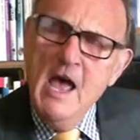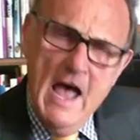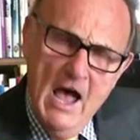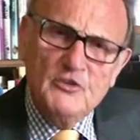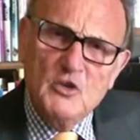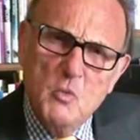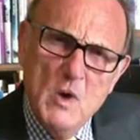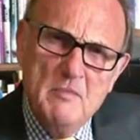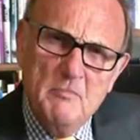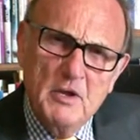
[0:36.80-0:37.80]
How to
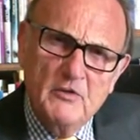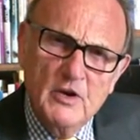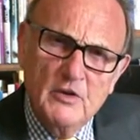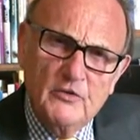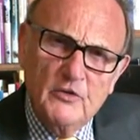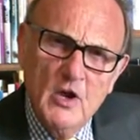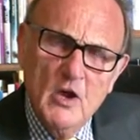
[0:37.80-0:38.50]
win business